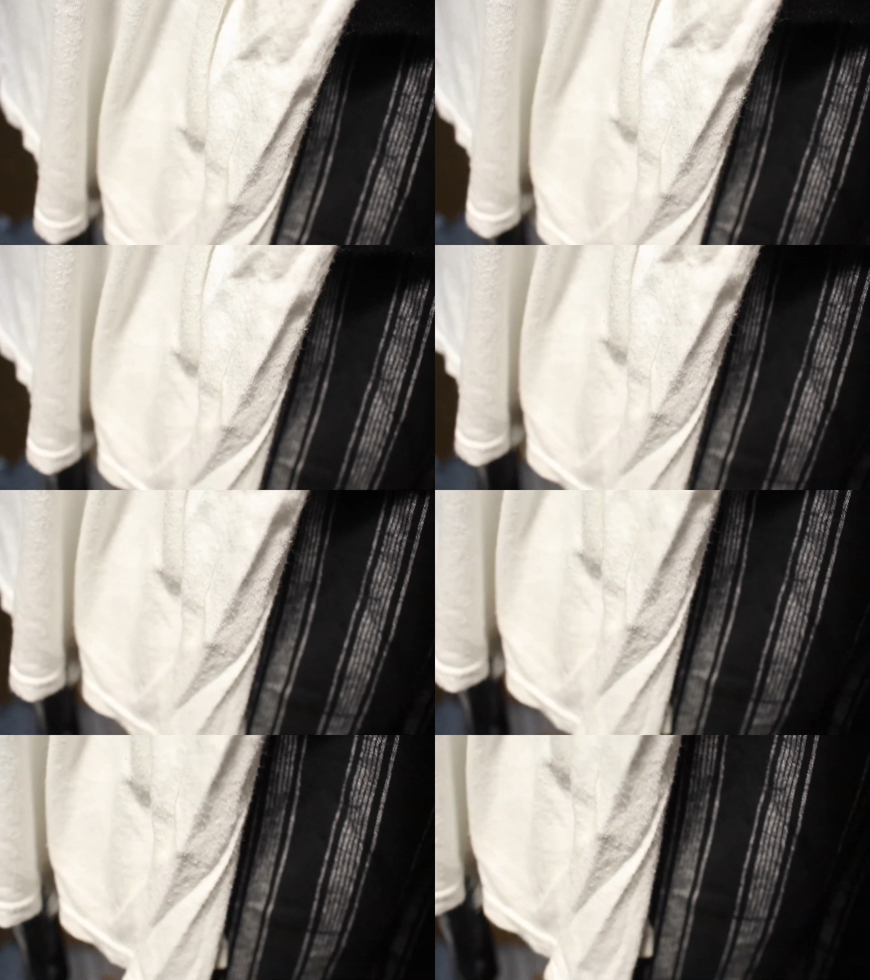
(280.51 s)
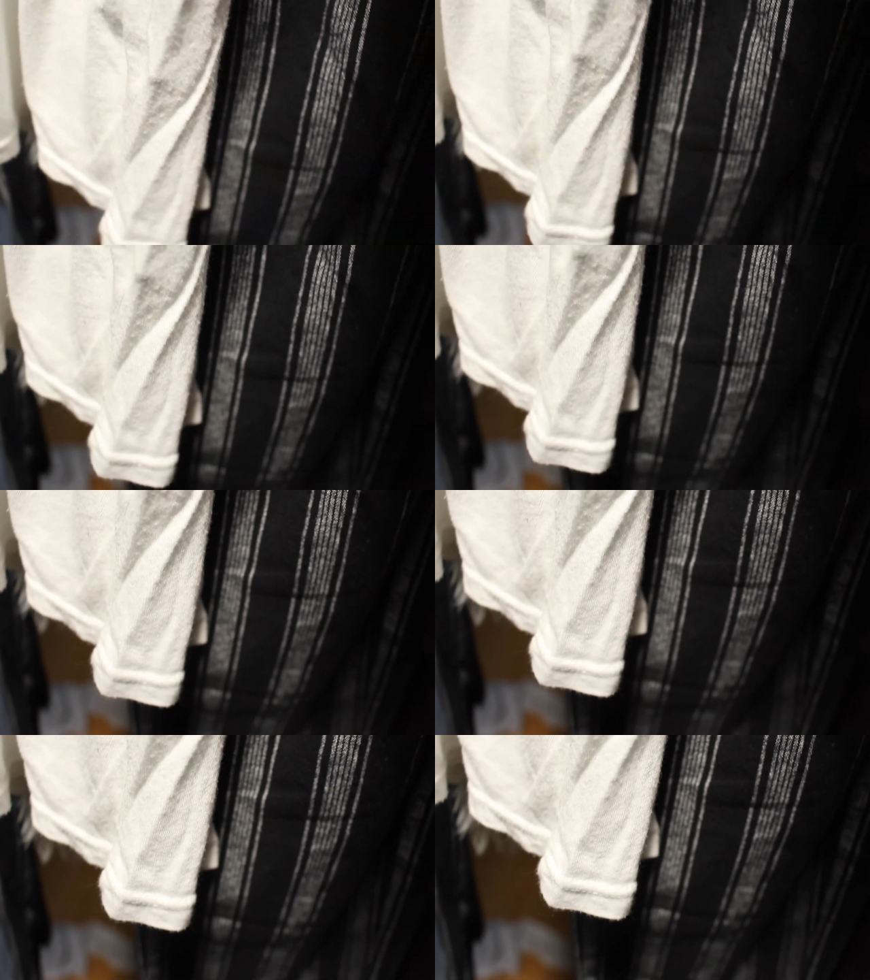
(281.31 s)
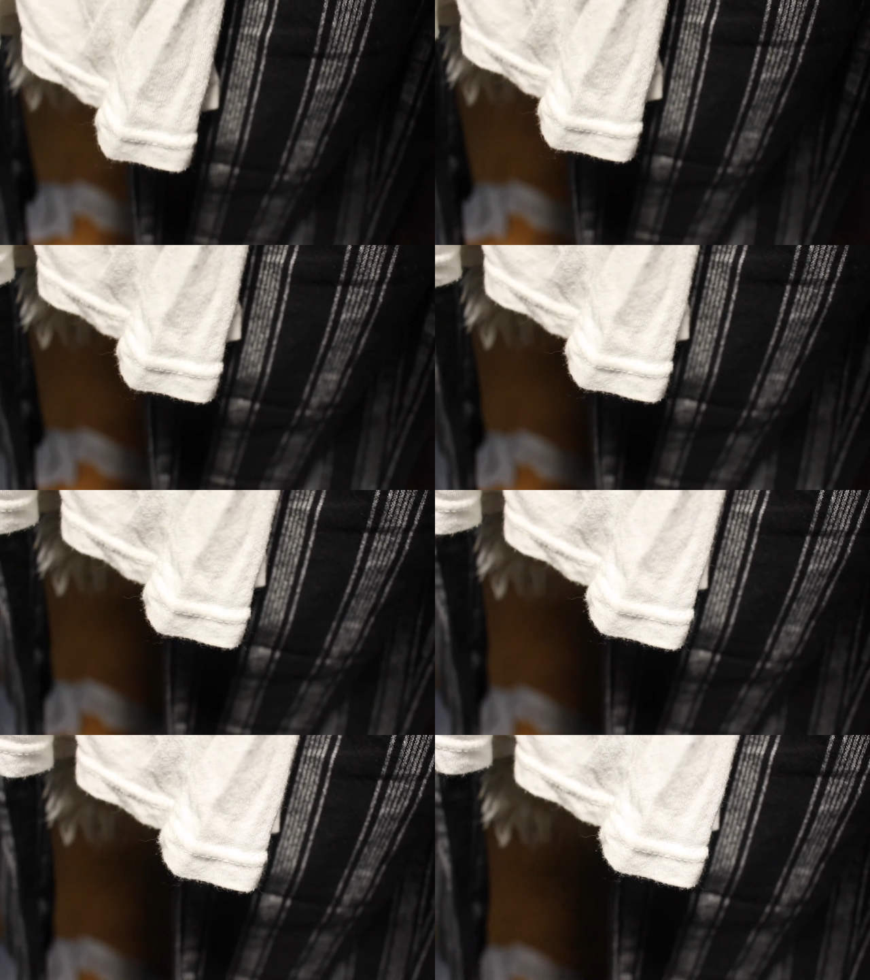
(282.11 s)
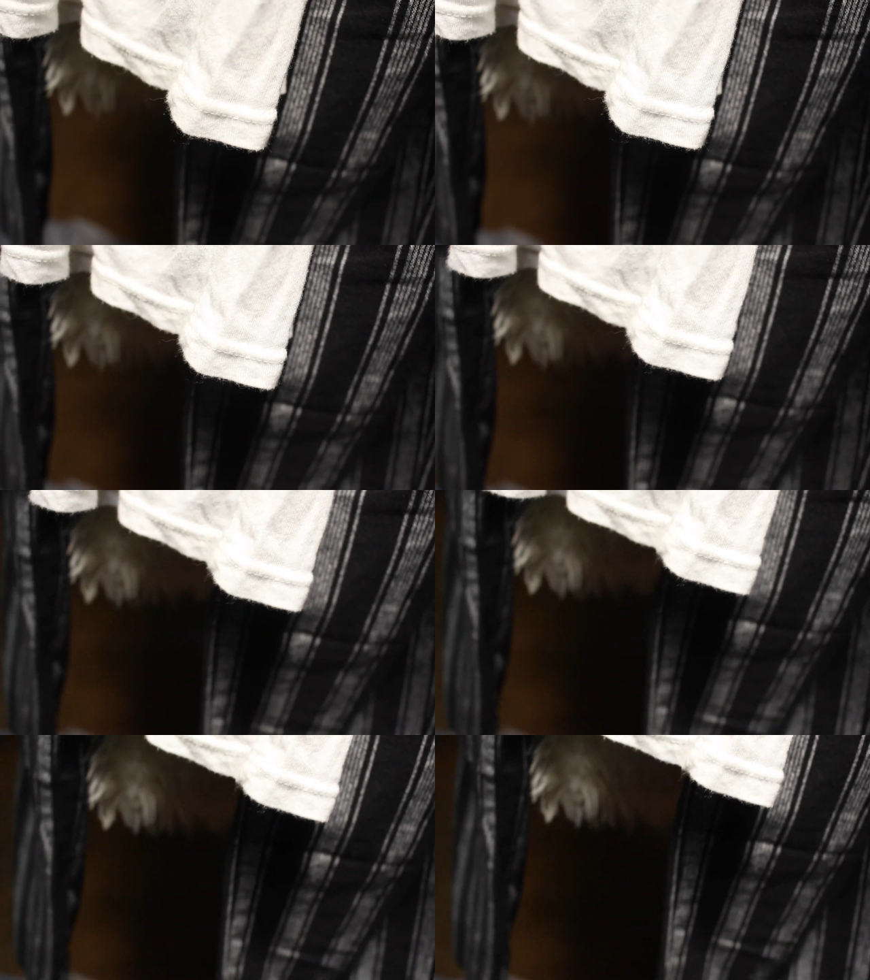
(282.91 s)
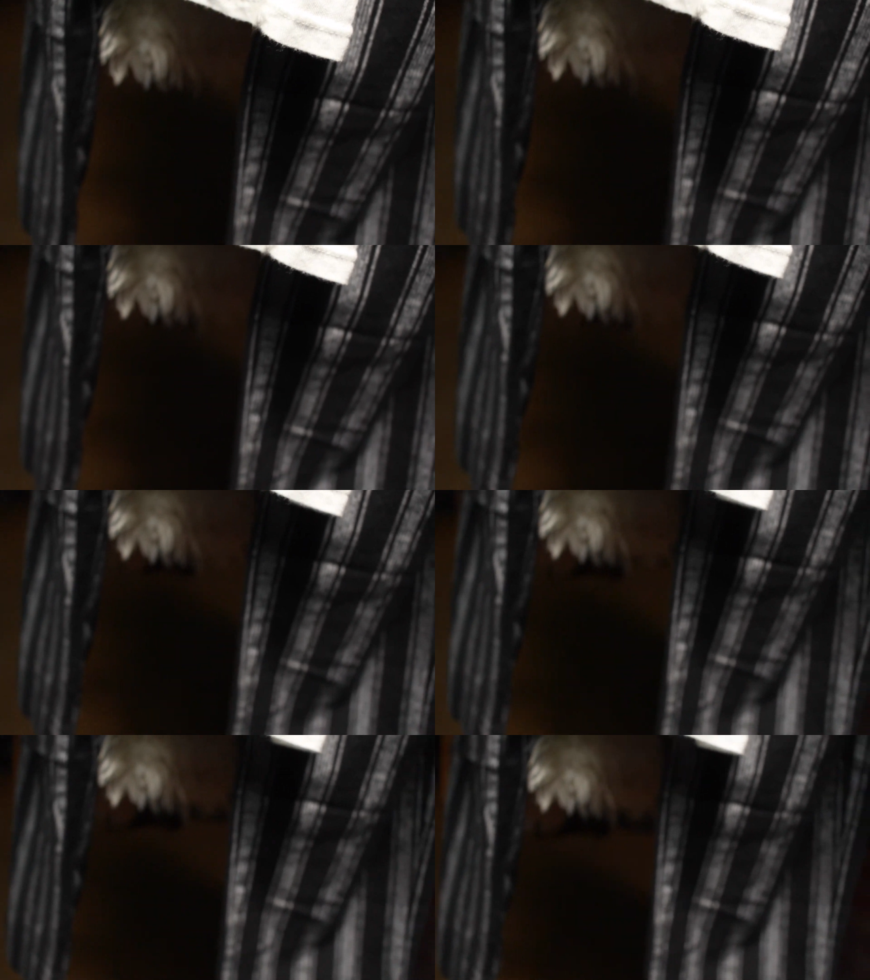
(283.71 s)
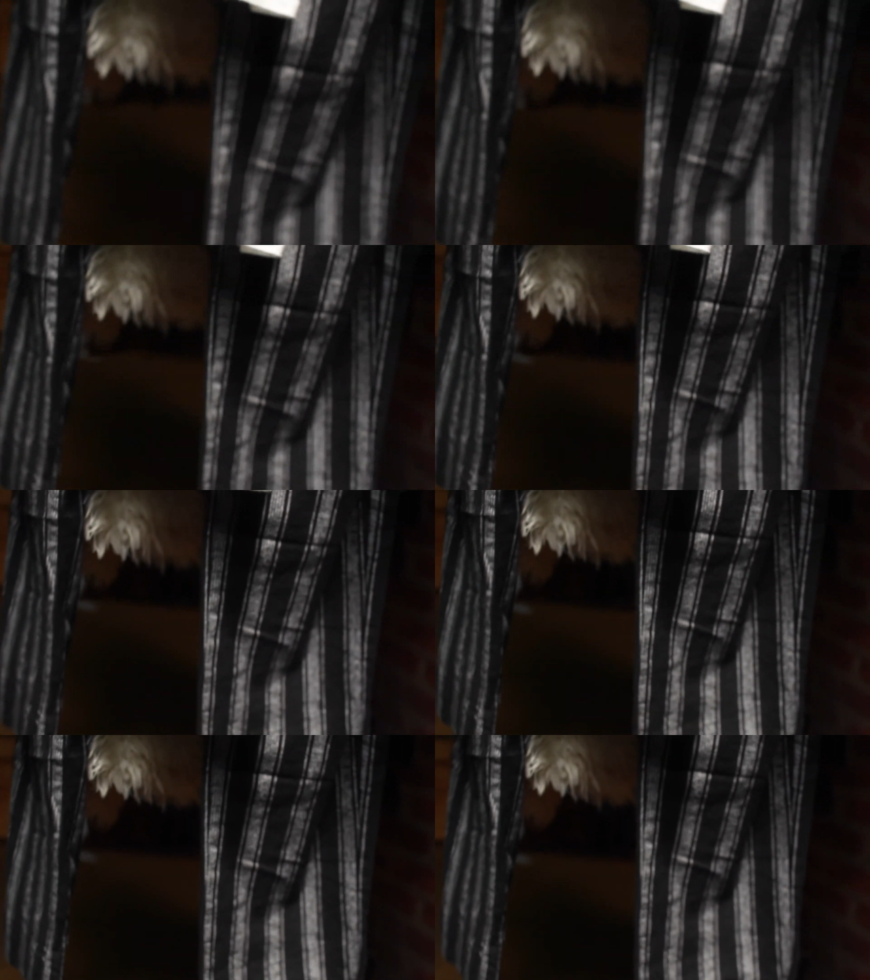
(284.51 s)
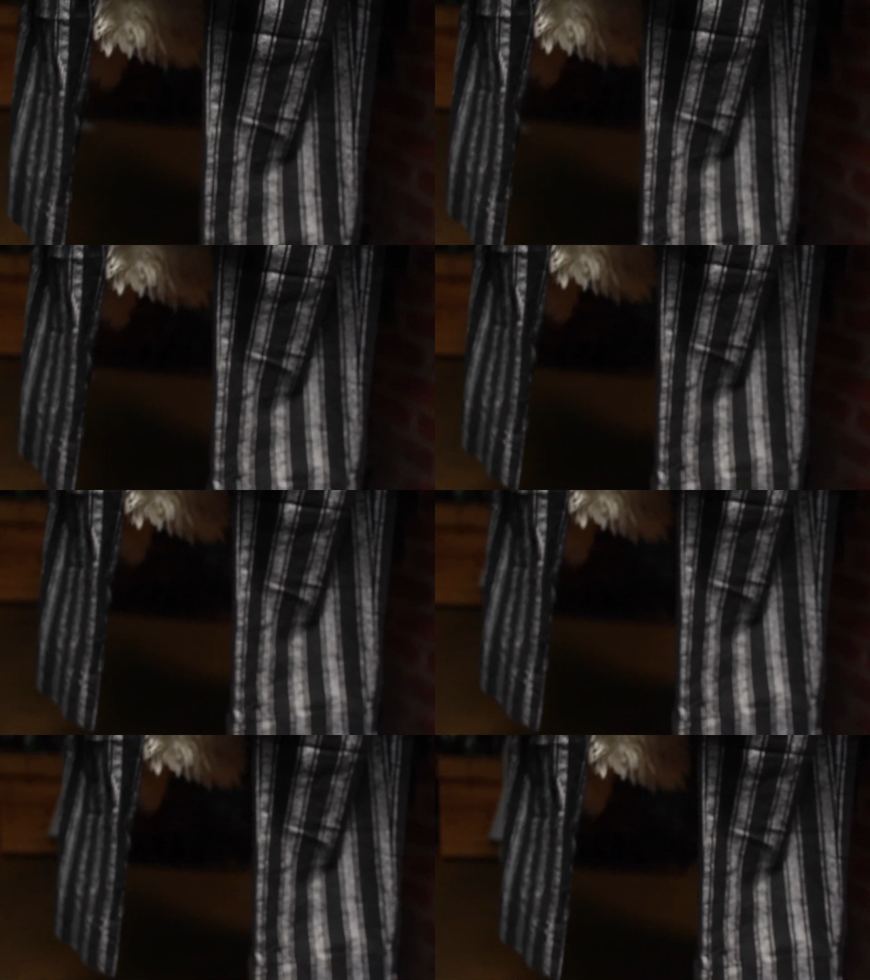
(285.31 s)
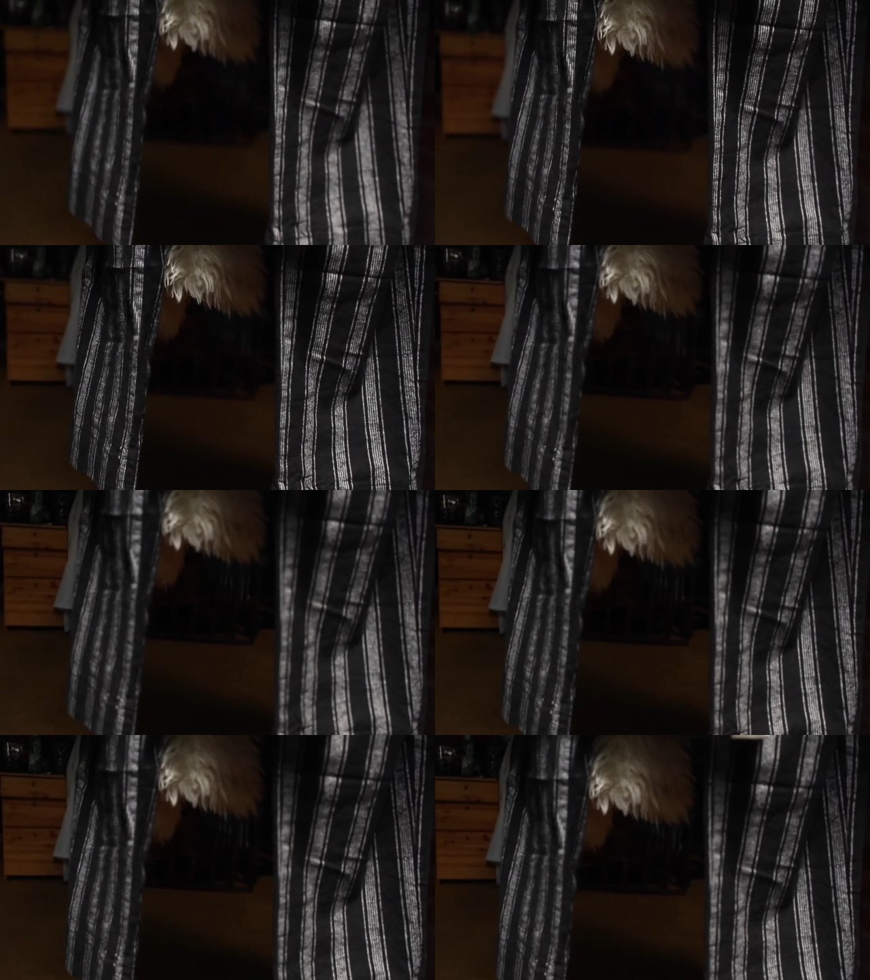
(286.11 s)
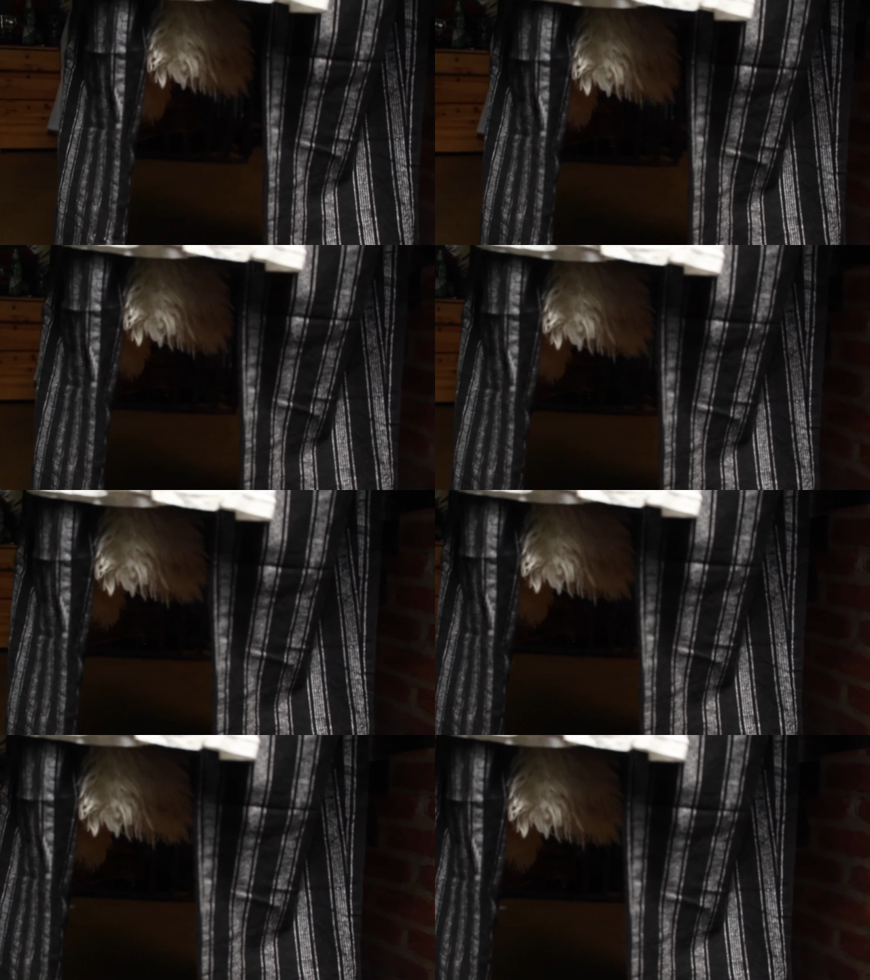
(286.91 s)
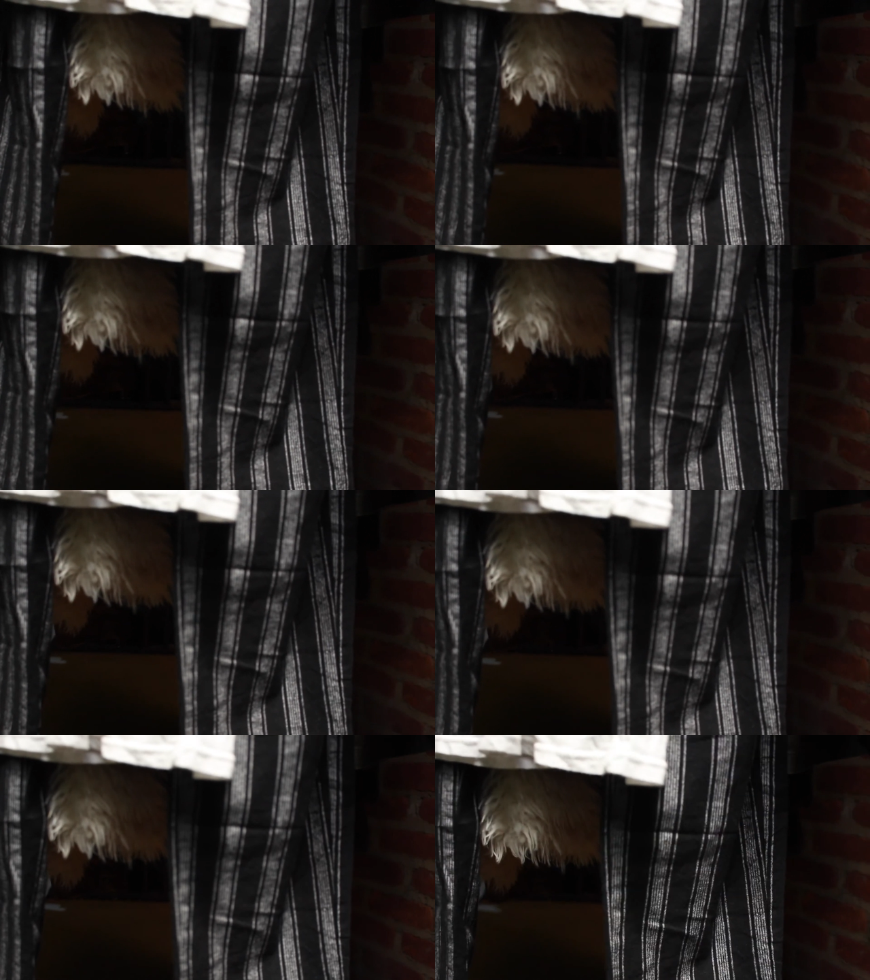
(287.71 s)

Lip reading: [unreadable: no face in view]